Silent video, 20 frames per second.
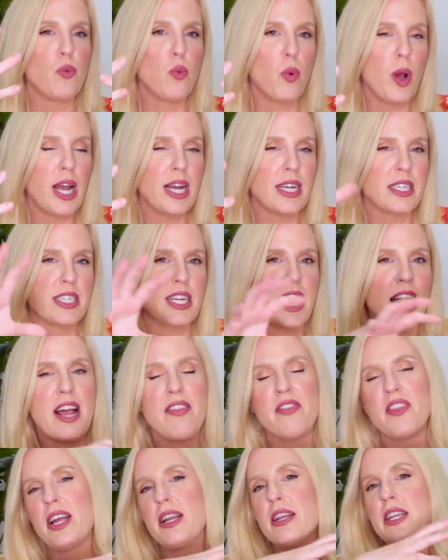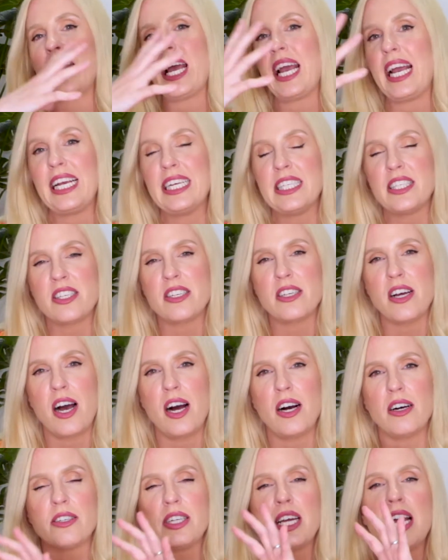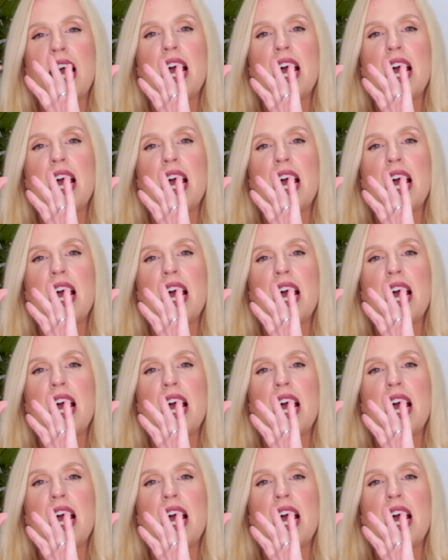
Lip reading: wet and then heat styled,